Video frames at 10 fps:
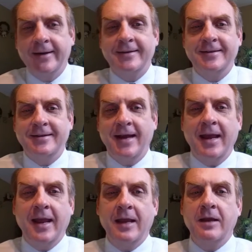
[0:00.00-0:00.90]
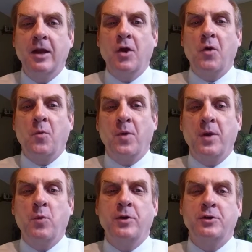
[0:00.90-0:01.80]
Today, we
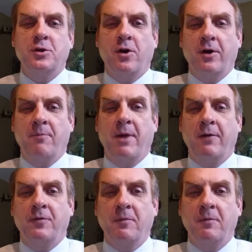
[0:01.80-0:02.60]
want to talk about